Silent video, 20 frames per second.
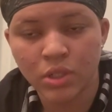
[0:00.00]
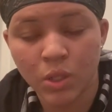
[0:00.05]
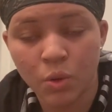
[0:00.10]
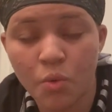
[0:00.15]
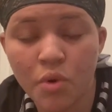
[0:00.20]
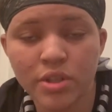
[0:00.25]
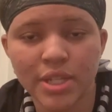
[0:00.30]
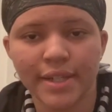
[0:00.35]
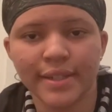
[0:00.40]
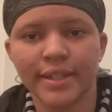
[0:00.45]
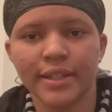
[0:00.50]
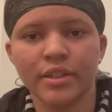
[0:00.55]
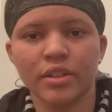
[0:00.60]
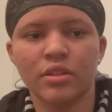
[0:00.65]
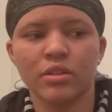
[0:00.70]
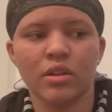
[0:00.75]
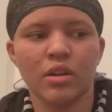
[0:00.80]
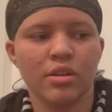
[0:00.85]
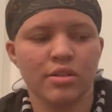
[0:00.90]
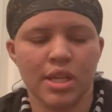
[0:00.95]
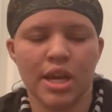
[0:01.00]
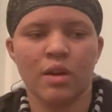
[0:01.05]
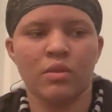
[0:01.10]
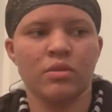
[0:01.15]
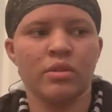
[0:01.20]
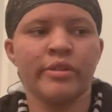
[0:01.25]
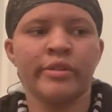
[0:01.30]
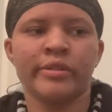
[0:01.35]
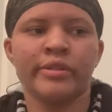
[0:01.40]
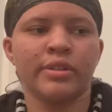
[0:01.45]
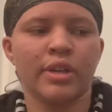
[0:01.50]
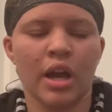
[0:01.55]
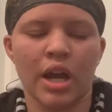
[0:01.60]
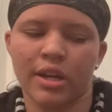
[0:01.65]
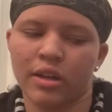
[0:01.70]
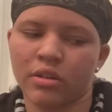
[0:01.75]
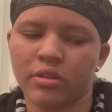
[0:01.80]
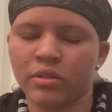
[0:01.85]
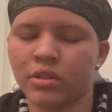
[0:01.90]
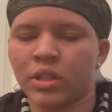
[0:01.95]
which I didn't care because I literally, I
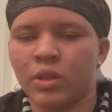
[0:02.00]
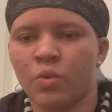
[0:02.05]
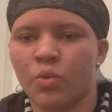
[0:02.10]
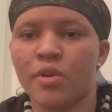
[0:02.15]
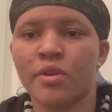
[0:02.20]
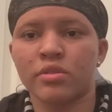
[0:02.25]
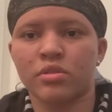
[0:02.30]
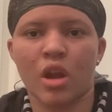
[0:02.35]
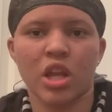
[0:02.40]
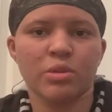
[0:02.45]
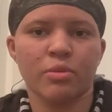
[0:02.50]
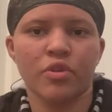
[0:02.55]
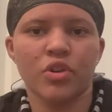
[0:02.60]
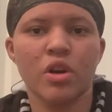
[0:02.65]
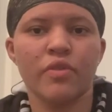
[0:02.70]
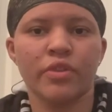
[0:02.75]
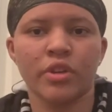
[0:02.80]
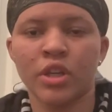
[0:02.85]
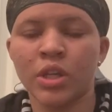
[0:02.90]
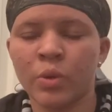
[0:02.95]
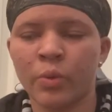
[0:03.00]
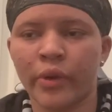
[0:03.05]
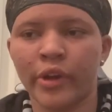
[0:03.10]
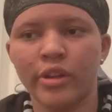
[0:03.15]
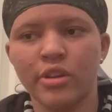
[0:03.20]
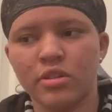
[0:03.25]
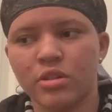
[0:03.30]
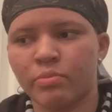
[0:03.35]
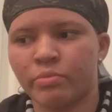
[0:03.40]
literally want to talk to my girlfriend anyways.